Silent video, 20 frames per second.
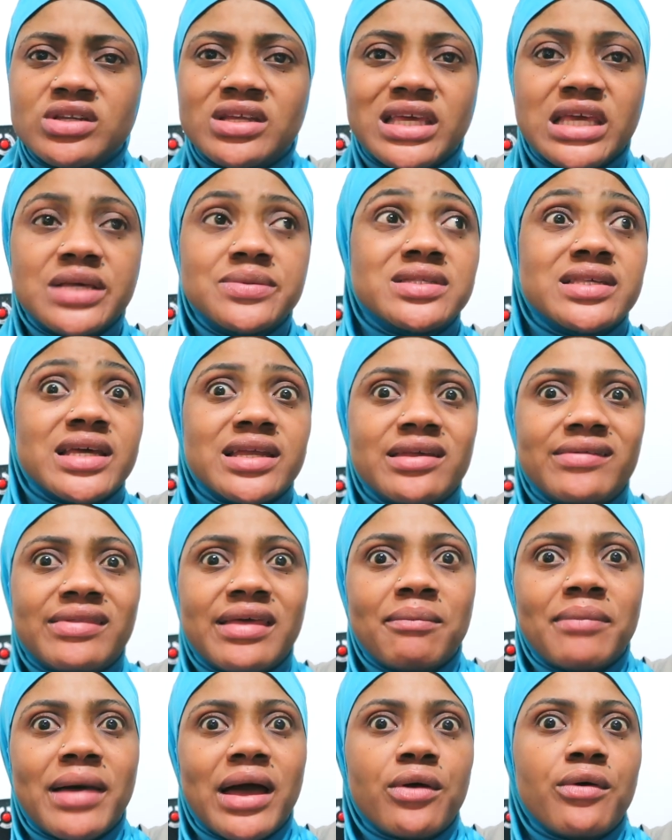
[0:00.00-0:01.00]
They keep sending
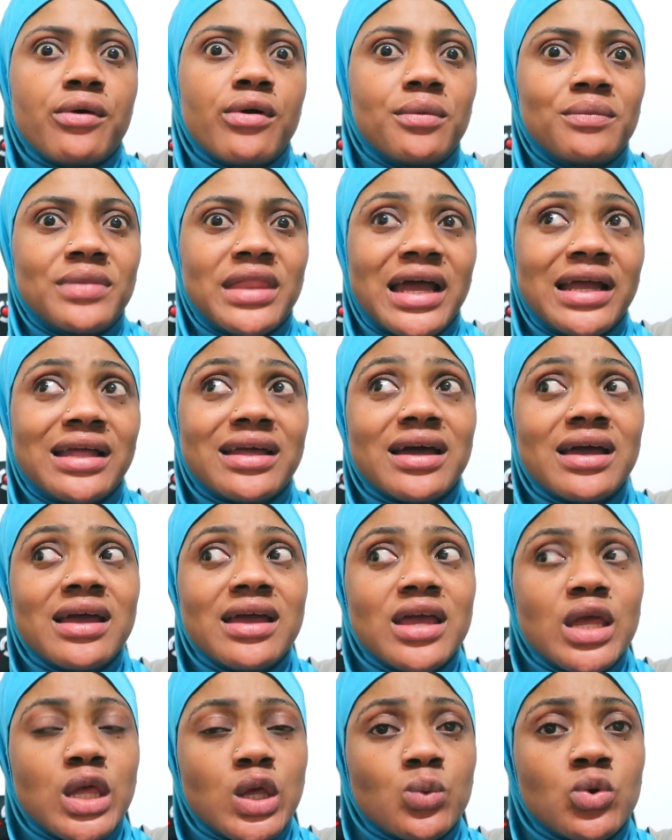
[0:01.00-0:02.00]
them back home. Like,
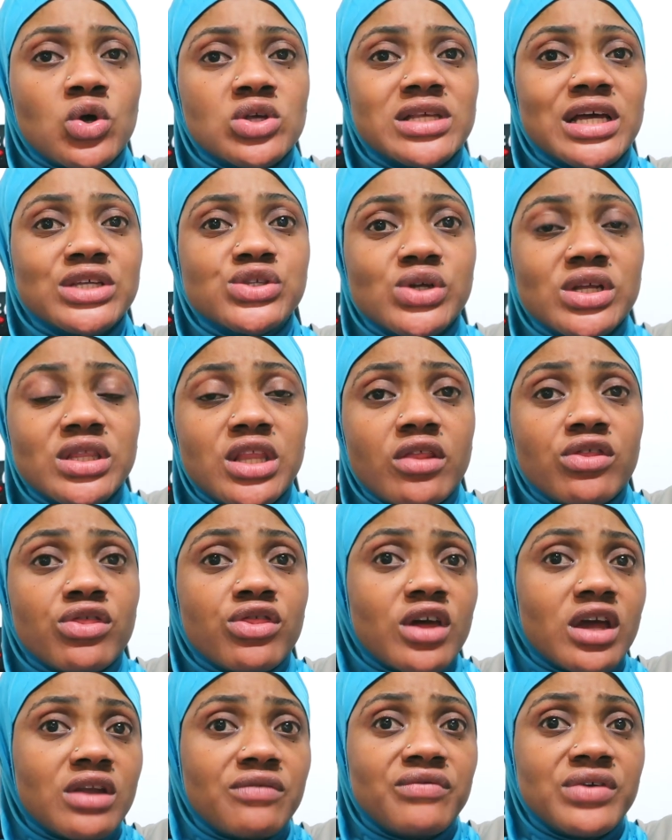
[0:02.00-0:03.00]
it was actually the
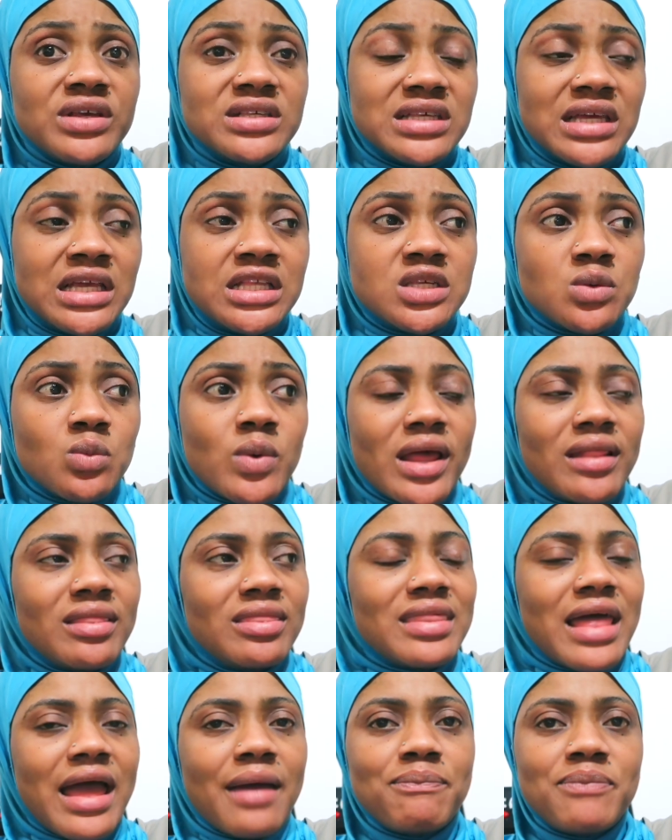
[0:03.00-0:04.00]
third visit
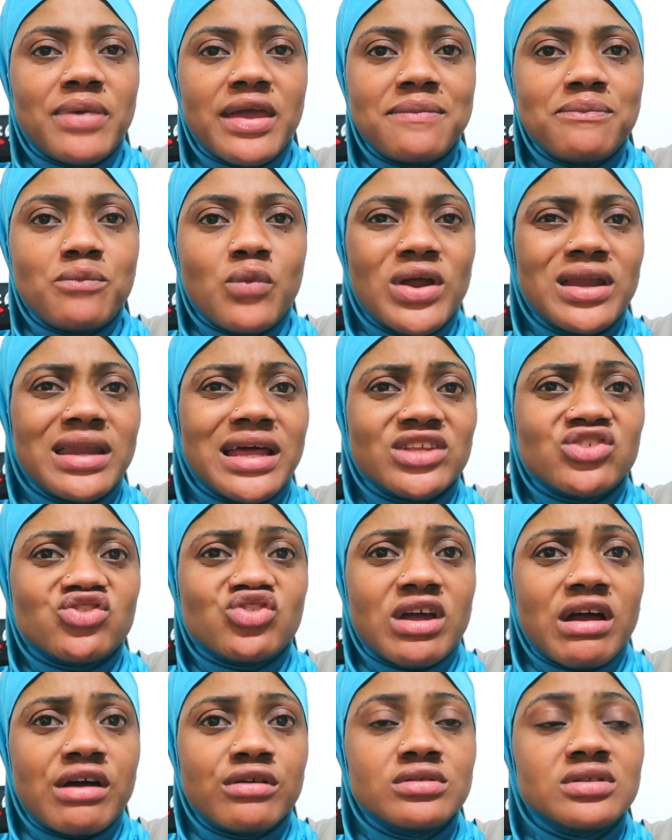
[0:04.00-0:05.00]
when that babe, when that
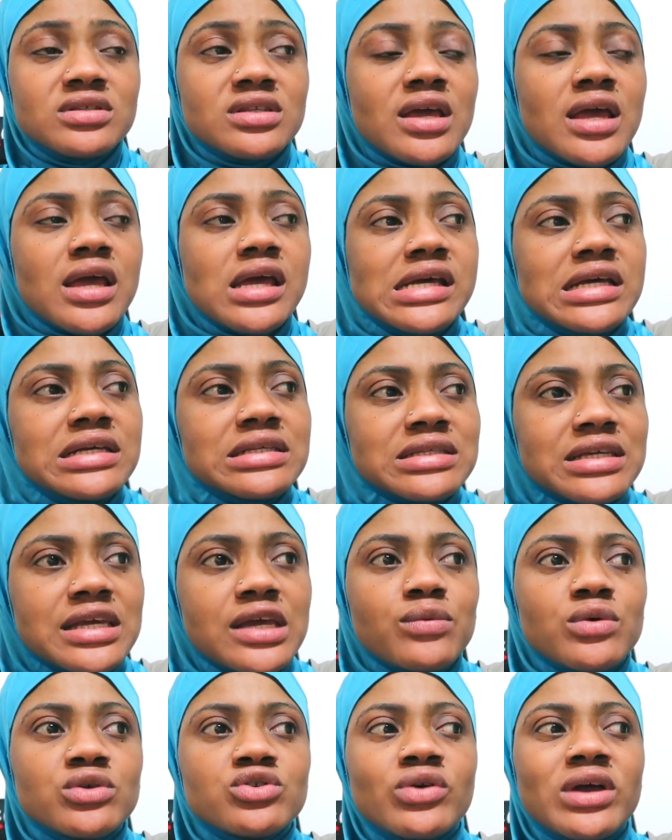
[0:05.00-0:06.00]
child's
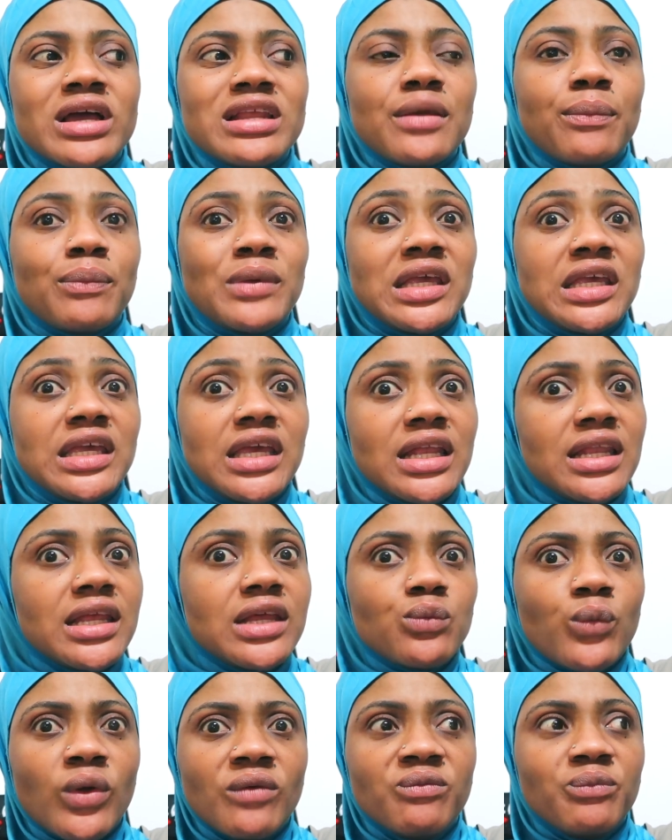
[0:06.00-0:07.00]
skin was already
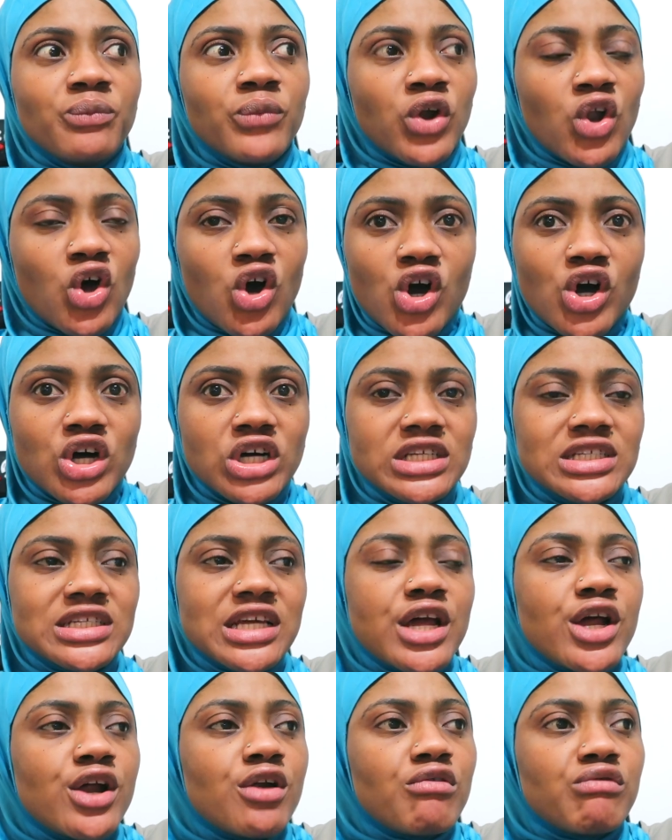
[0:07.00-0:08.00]
peeling with blood,
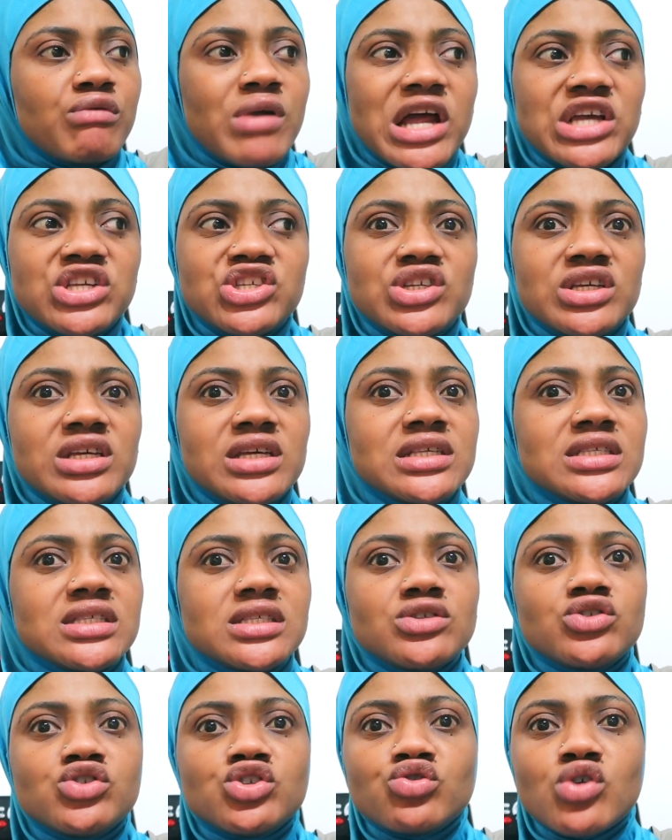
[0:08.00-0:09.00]

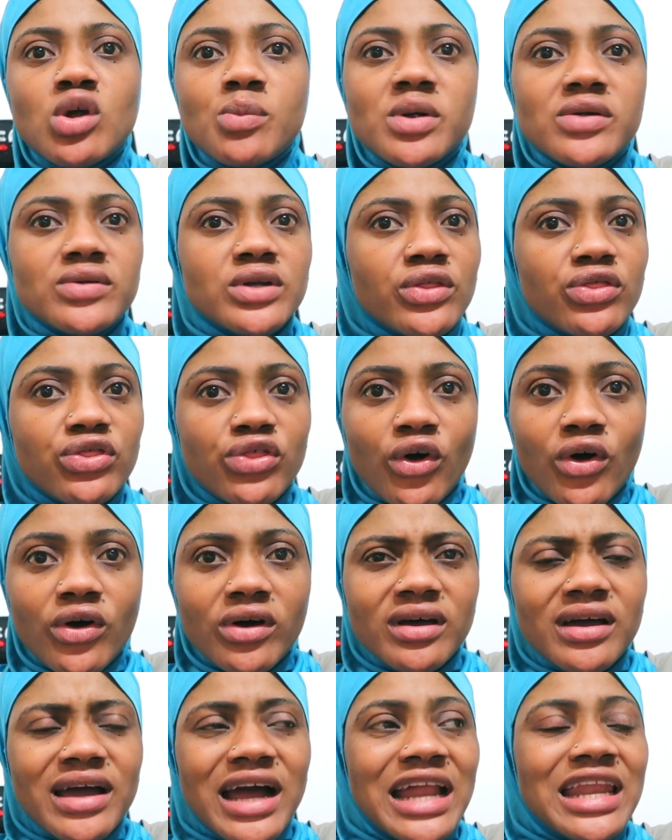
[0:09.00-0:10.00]
rashes, strawberry
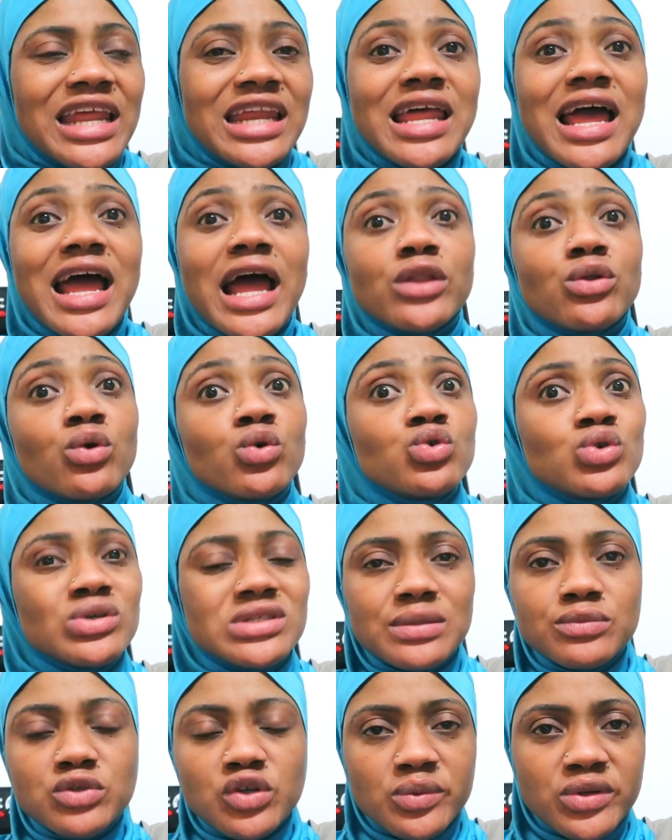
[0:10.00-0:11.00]
thong. And Leila had all those
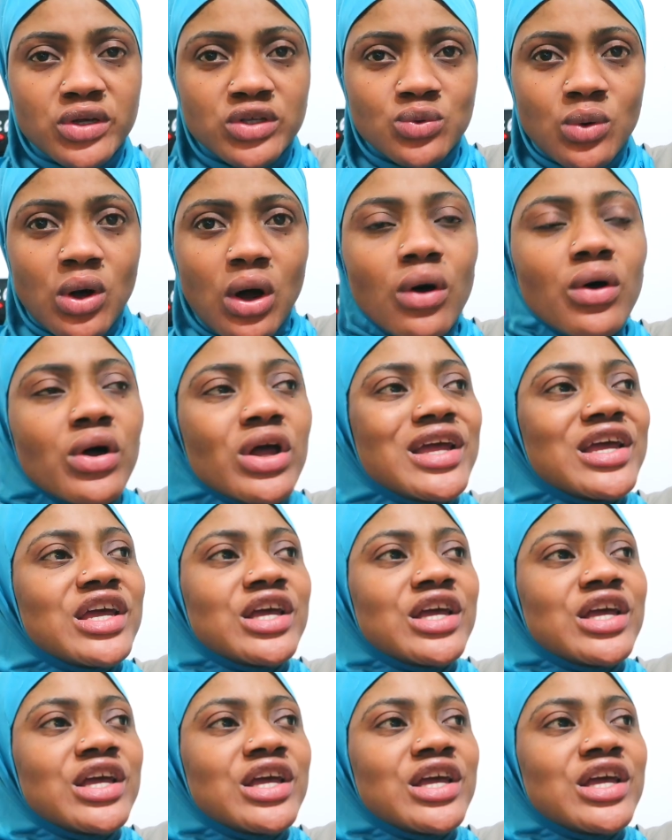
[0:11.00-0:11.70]
symptoms as well.